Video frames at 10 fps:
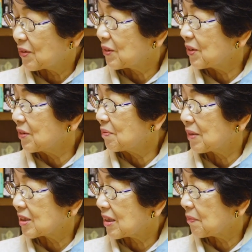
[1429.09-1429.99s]
to you
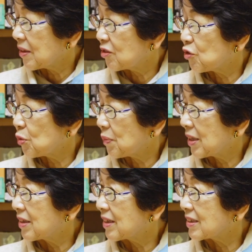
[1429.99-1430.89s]
must have been
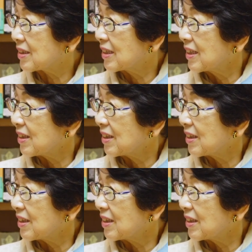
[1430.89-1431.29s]
tremendous.